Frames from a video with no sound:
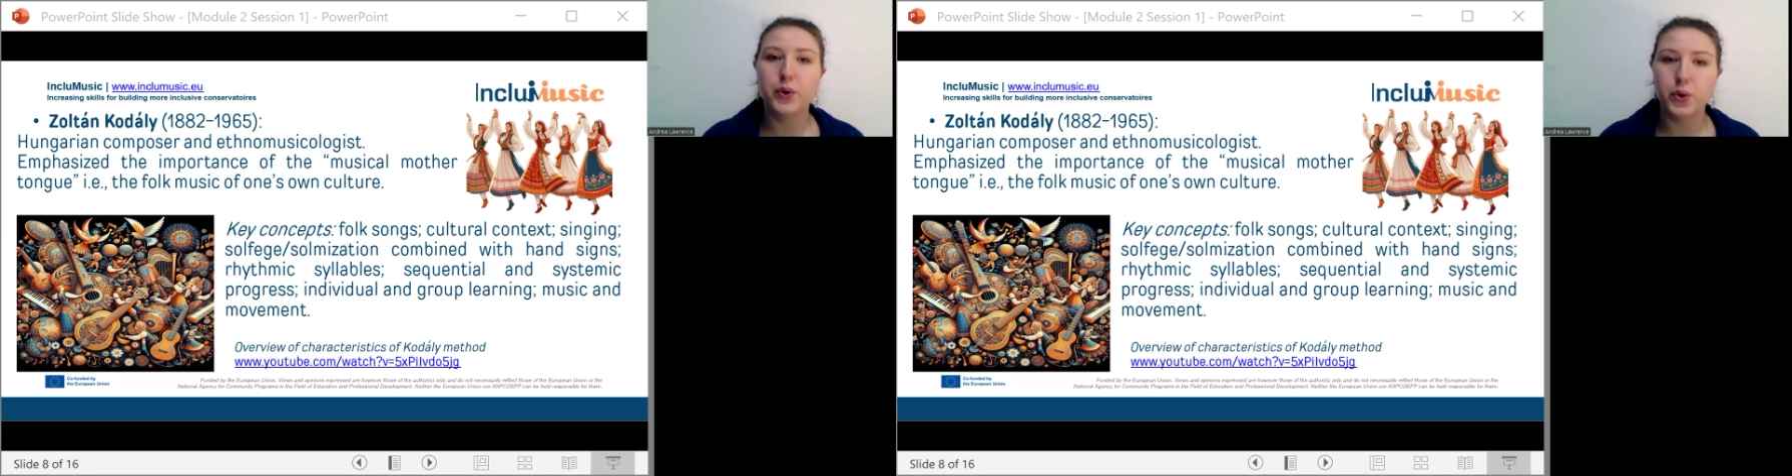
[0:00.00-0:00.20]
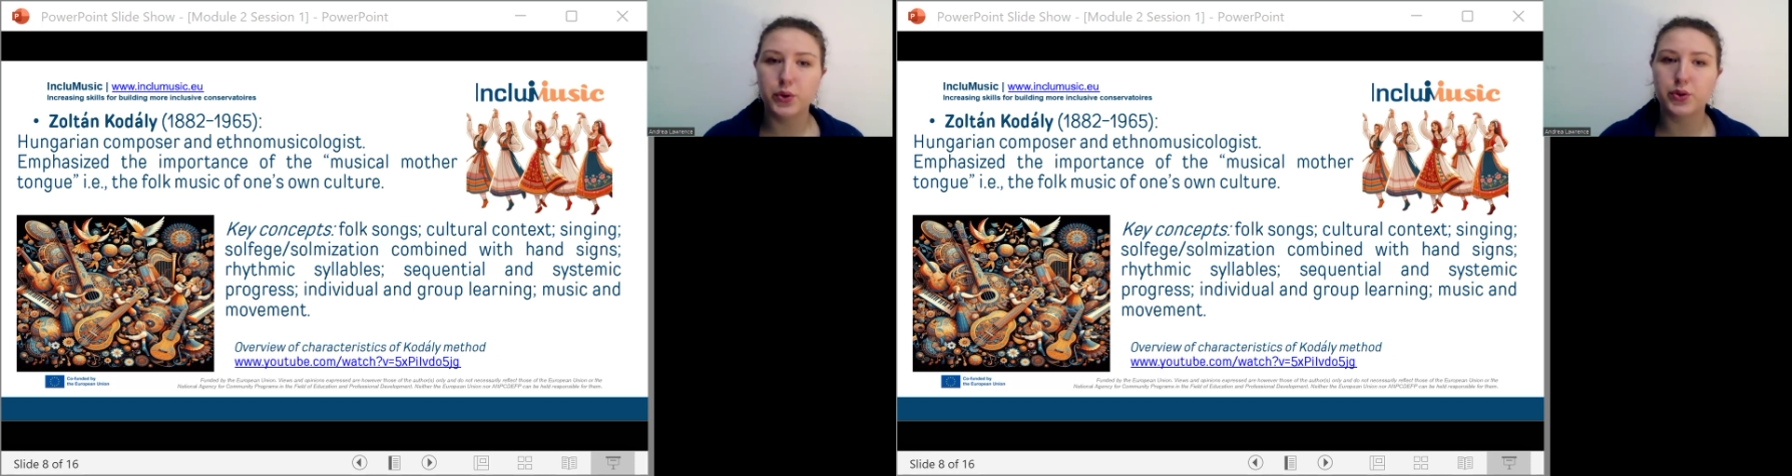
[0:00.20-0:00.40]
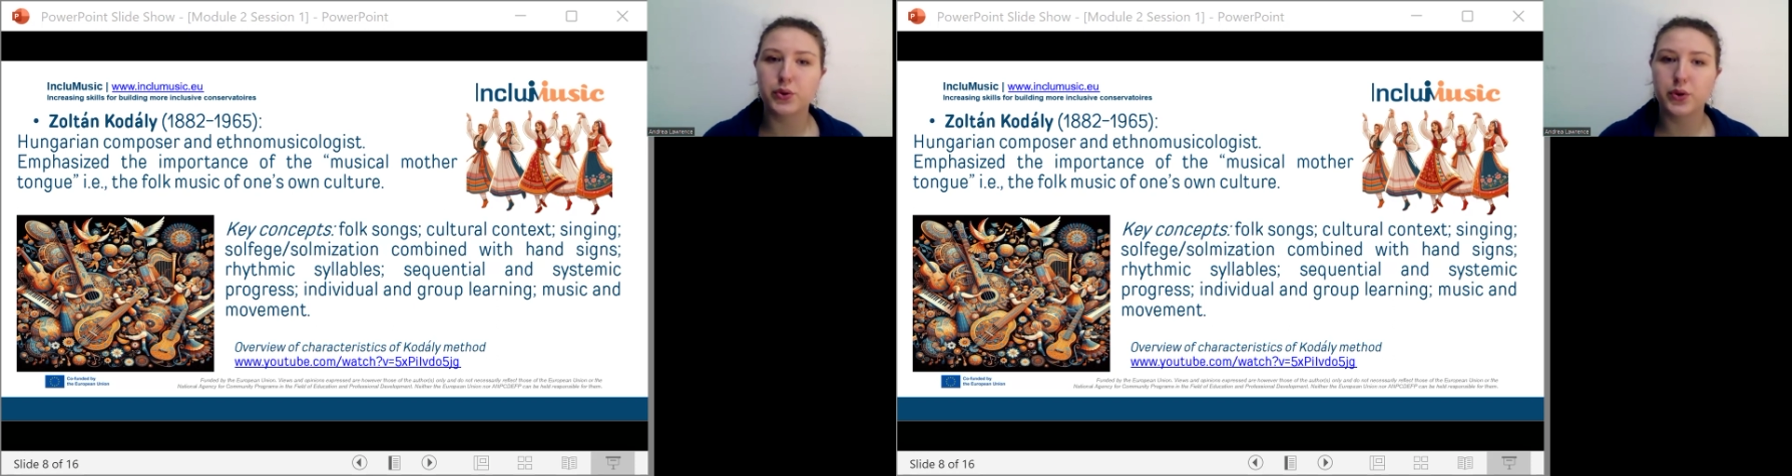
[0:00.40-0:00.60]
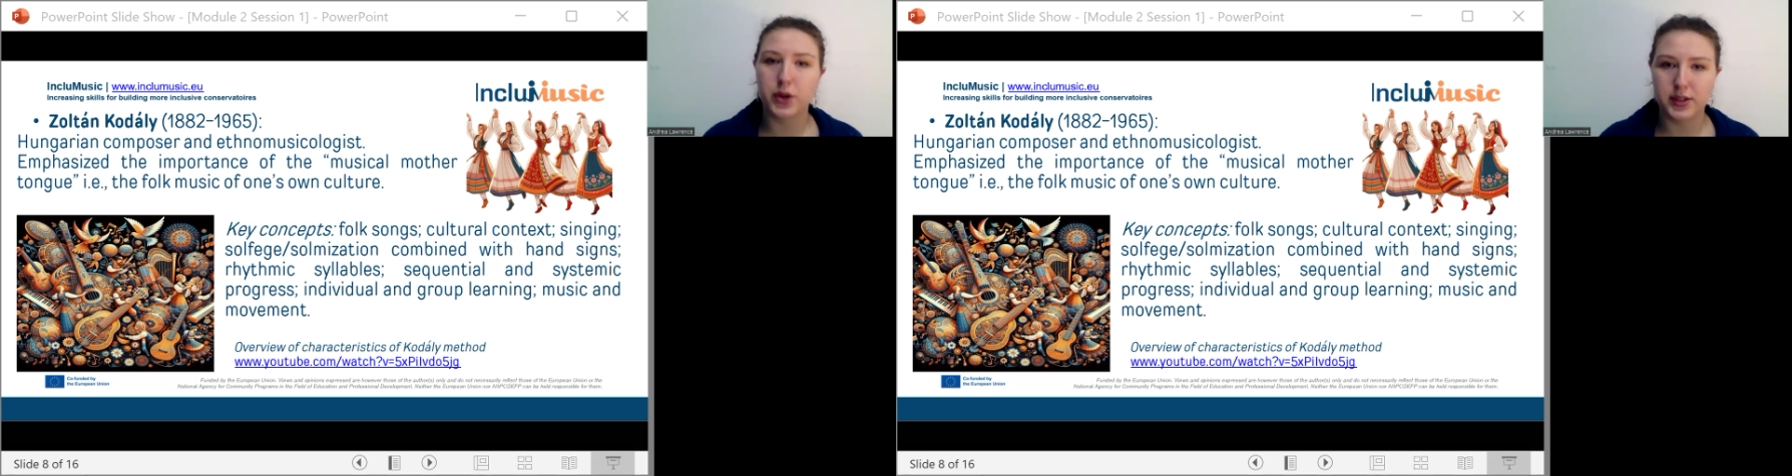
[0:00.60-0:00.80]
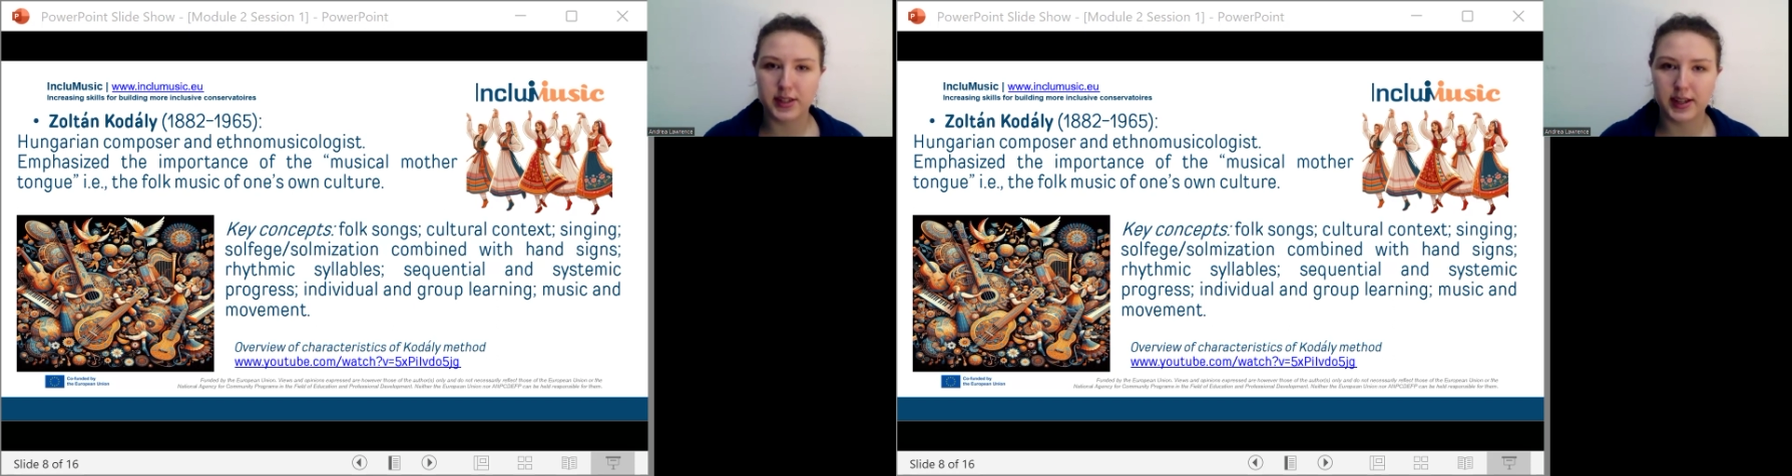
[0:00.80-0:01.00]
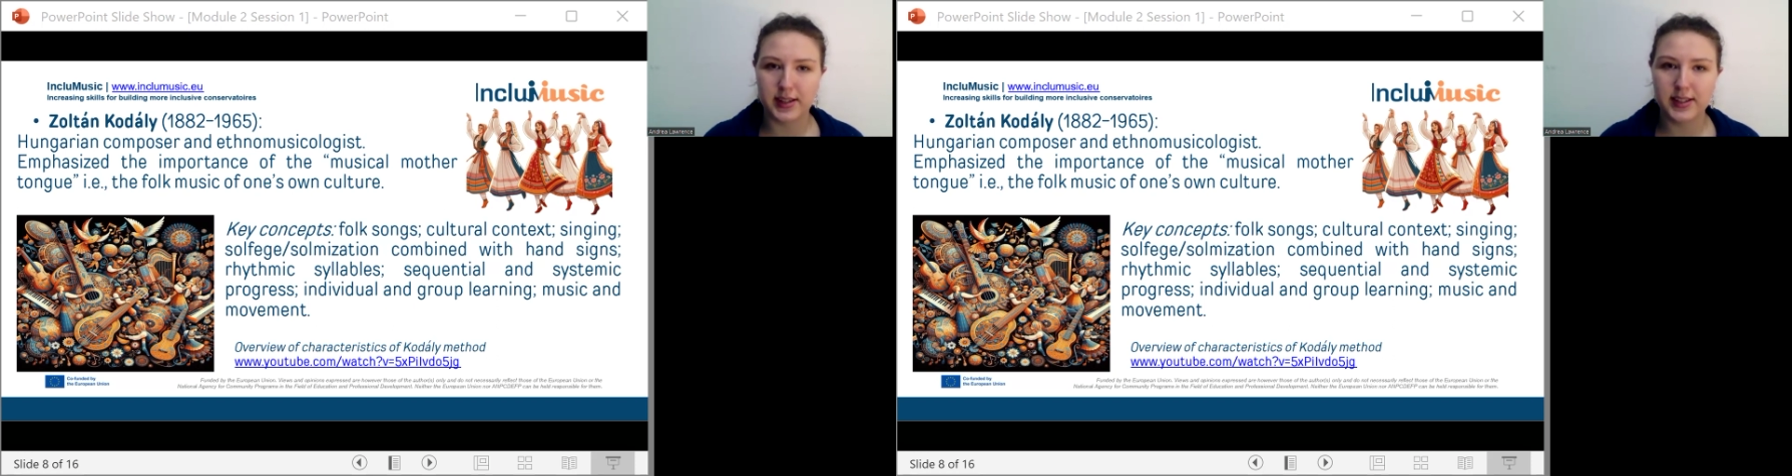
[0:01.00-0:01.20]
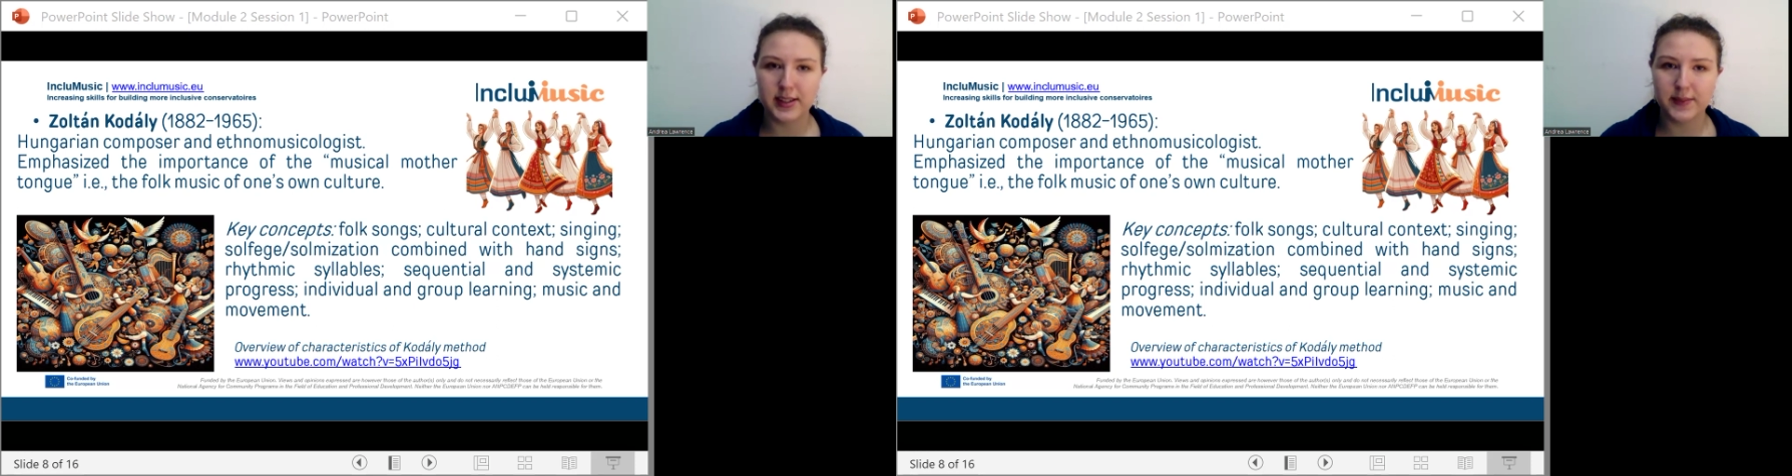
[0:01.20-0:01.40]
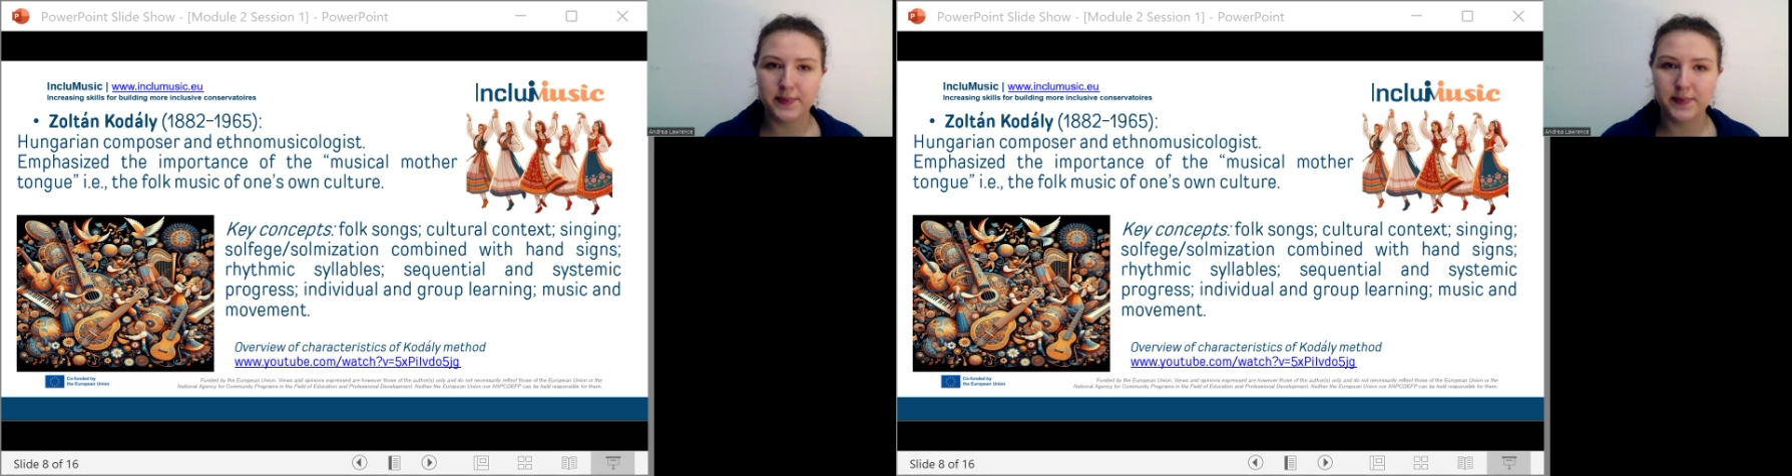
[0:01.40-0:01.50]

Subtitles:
cultural context.